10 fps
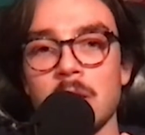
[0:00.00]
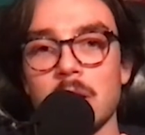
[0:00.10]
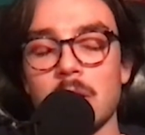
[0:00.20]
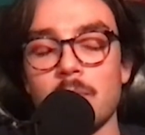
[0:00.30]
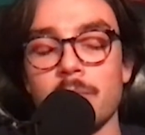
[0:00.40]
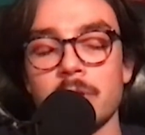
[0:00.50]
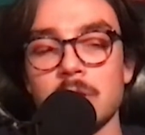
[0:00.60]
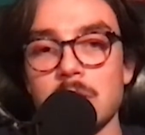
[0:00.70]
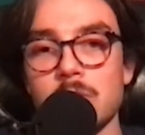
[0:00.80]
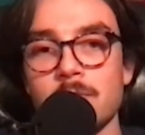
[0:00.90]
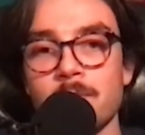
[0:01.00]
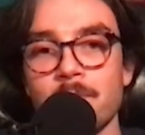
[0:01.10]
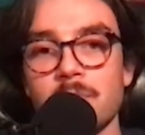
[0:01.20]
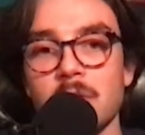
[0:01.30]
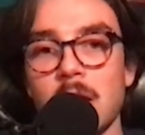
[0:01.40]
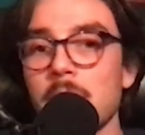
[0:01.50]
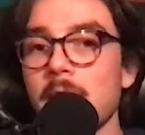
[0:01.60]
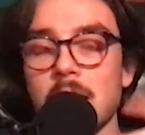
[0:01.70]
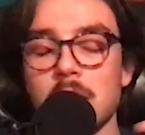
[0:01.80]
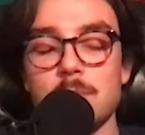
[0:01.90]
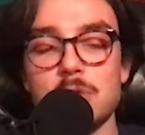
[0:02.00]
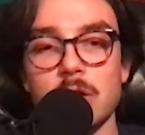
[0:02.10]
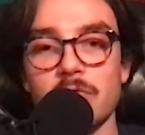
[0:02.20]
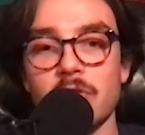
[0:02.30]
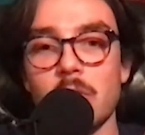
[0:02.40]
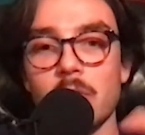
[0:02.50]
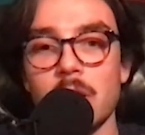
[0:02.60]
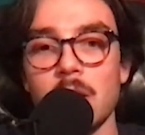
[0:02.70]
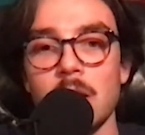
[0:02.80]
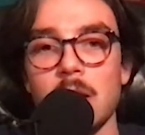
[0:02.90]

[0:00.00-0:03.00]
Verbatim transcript: um, but they do, and they keep chugging forward.